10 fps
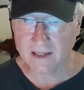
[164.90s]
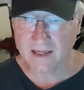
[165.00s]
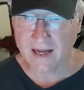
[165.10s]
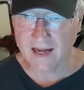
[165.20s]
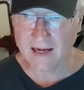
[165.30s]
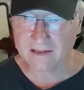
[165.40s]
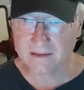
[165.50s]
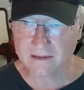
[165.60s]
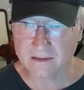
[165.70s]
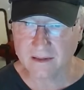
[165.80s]
an
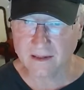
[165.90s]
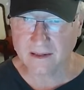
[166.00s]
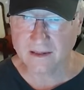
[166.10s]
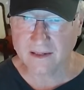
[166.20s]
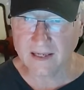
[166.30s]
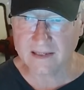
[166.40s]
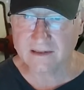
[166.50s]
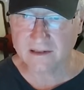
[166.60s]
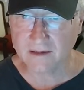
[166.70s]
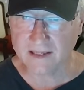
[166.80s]
act uh,
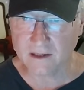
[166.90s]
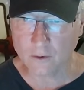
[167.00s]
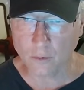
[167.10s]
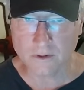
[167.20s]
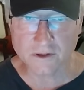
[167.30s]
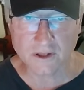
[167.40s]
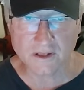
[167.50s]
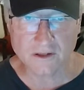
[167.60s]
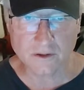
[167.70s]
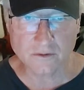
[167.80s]
acting like a court
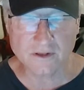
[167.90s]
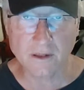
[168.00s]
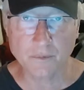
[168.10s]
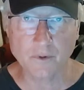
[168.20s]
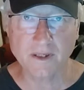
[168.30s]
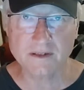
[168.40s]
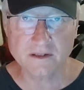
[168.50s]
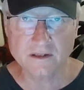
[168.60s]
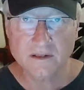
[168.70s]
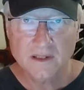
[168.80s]
judge who
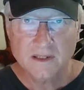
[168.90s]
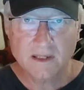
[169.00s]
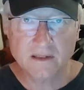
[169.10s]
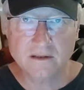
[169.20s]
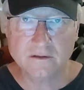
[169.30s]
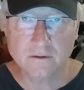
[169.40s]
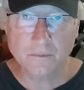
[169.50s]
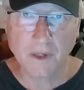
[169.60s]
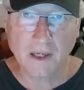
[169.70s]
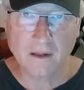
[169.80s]
separates into two
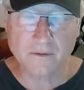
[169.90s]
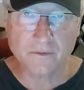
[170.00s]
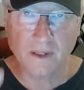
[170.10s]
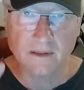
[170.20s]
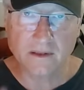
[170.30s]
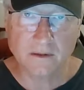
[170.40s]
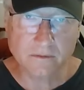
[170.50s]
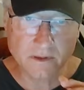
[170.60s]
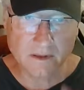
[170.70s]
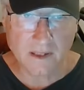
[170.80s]
biles, right?
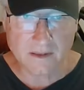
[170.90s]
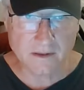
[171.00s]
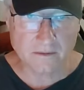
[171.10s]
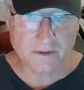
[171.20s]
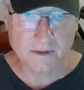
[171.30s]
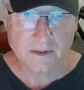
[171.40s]
Guilty, and not guilty.